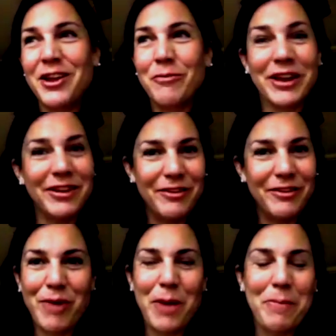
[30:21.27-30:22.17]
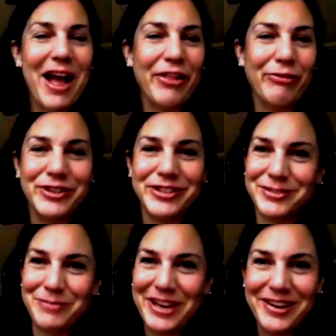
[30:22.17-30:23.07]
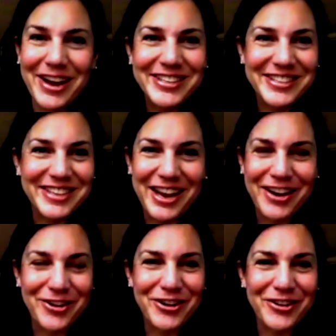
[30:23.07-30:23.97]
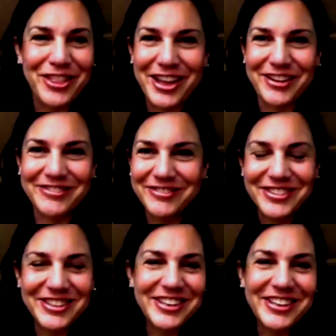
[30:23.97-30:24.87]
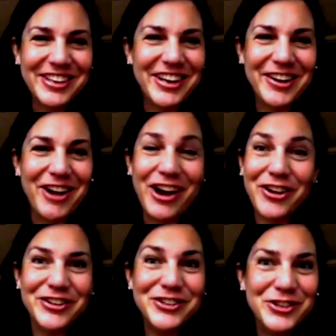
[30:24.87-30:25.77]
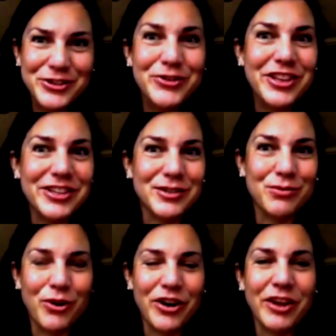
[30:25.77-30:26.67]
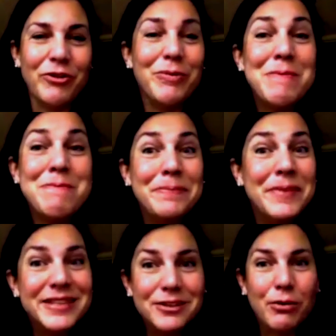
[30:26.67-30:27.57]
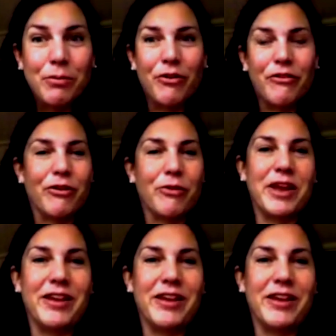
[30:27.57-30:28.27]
But if my path was to be an ice skater, then, you know, I couldn't do this work. It would be miserable for me.